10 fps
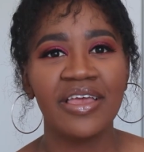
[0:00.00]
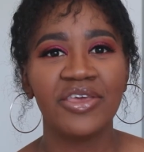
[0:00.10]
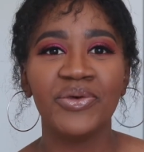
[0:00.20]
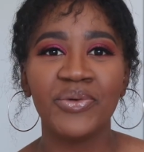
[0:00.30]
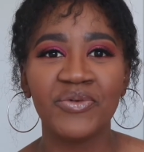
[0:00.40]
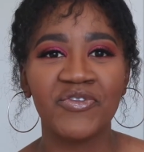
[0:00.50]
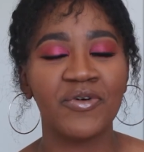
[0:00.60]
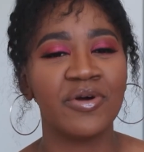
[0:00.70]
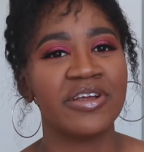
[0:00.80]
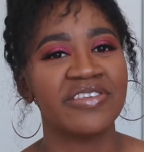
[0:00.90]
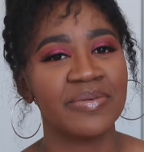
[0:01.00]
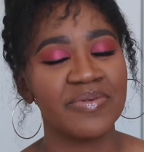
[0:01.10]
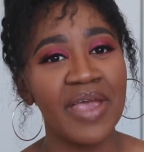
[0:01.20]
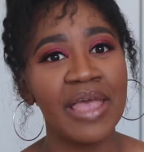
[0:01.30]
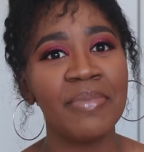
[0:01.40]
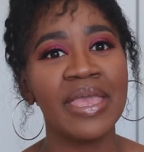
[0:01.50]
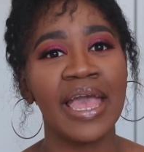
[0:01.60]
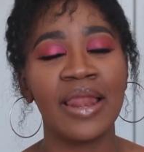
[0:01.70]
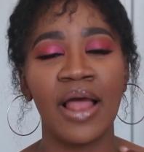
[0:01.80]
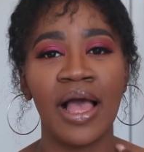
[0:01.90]
you for subscribing
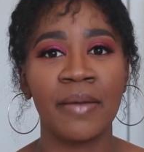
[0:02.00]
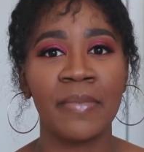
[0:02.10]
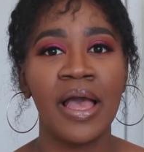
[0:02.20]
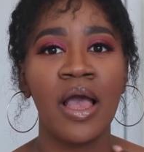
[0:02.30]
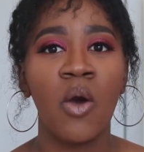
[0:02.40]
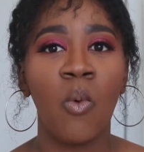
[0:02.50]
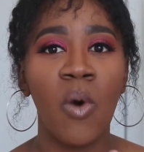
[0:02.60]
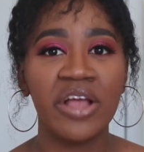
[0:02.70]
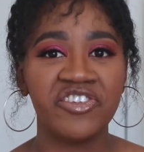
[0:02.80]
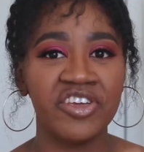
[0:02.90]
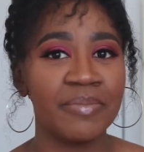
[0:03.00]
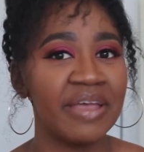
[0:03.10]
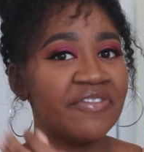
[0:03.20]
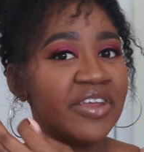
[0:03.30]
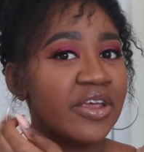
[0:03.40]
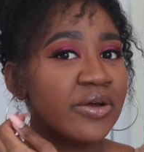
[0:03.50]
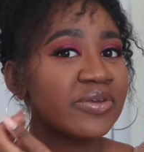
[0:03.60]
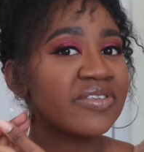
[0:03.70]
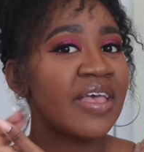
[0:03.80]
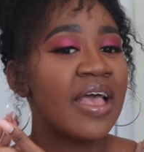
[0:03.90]
and watching my
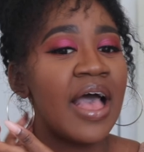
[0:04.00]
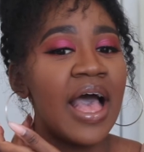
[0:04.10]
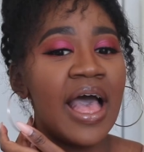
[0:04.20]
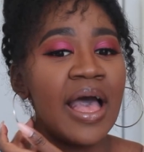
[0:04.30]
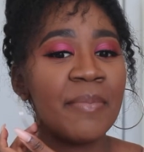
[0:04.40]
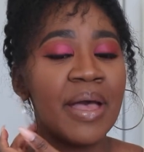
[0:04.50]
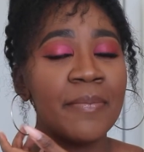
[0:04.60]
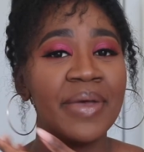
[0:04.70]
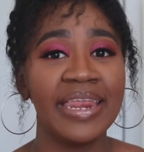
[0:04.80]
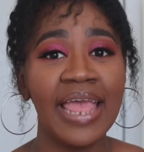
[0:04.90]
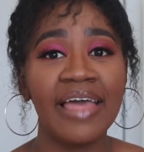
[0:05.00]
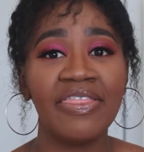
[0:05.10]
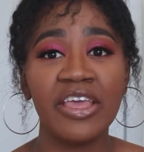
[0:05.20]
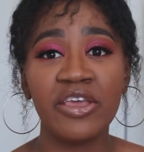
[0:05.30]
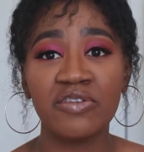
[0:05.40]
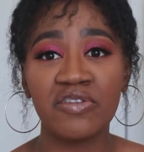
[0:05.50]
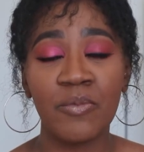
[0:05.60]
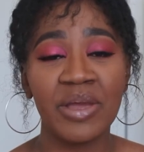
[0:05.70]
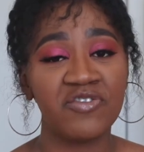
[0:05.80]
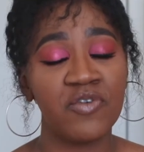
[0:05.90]
videos. But yeah, thank you so
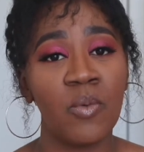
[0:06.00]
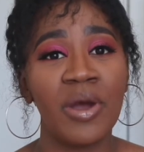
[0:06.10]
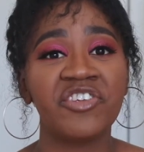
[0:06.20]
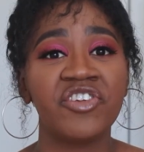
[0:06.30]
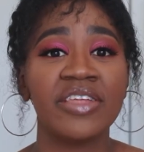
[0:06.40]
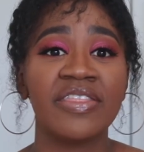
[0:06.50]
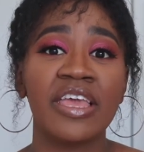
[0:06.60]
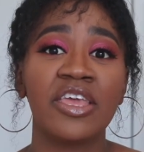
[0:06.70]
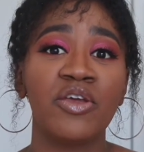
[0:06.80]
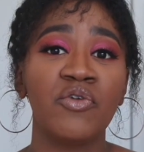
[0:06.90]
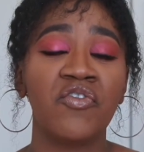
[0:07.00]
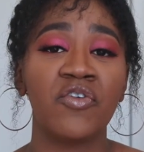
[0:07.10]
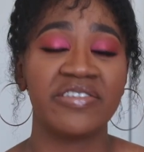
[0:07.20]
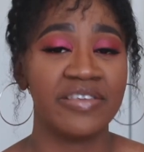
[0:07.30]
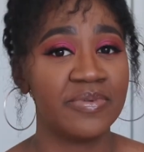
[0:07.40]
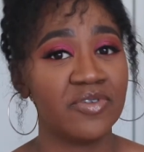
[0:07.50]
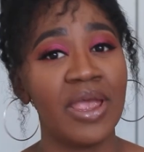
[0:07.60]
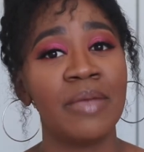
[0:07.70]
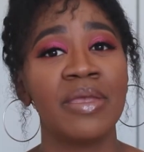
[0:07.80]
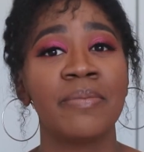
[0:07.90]
much for watching. Thank you for
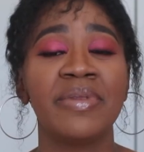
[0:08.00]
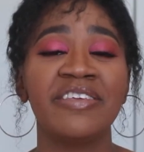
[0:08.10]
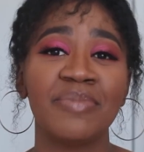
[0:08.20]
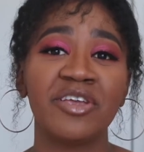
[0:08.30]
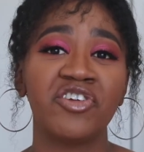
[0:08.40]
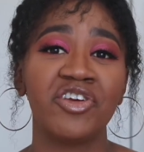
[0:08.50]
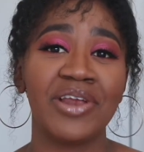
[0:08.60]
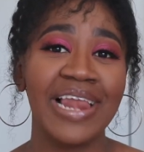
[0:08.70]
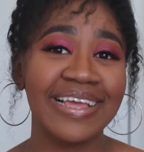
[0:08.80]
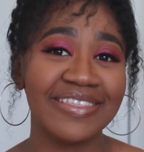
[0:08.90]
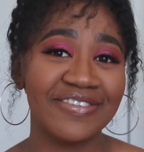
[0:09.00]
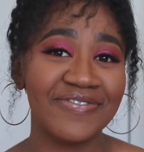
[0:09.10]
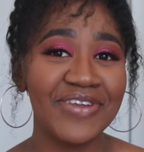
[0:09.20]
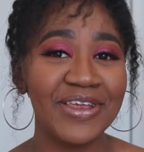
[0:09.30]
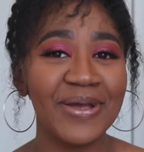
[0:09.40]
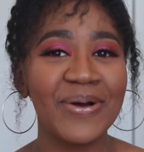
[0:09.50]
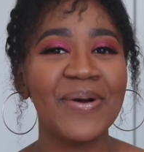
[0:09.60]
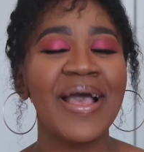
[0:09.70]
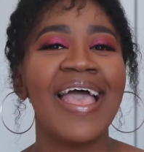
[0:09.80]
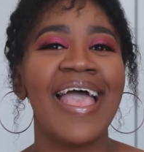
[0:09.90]
subscribing. Please make sure you like this
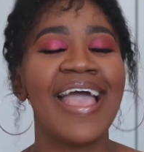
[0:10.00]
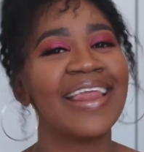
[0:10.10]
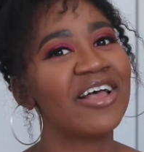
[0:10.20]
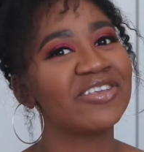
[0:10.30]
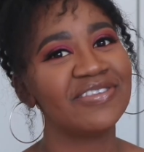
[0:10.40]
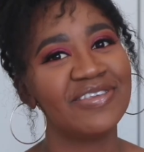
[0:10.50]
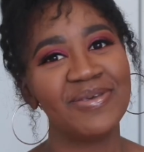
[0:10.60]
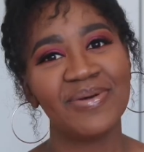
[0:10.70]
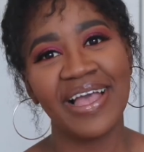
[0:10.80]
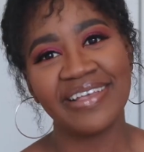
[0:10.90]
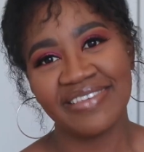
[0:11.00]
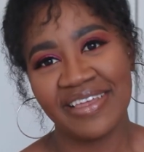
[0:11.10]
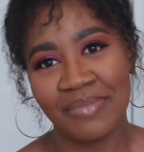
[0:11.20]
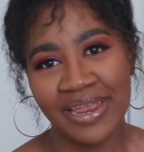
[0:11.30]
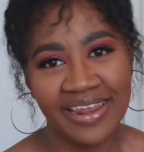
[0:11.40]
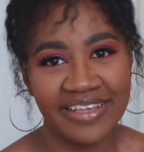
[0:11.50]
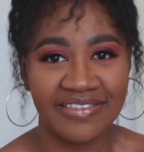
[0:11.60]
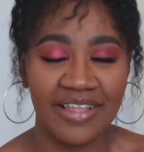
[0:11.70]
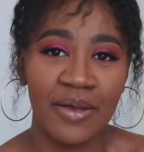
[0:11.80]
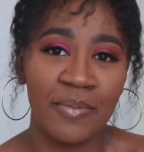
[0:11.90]
video, and I'll see you guys in my
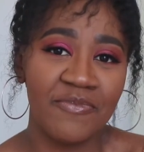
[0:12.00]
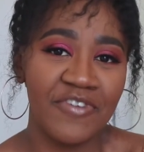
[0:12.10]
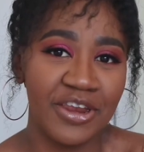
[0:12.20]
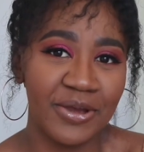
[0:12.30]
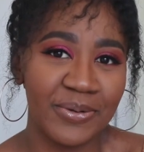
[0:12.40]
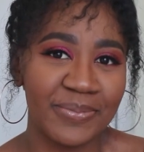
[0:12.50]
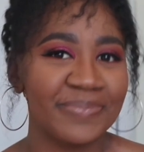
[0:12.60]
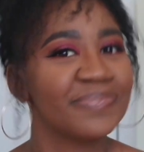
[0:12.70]
next video.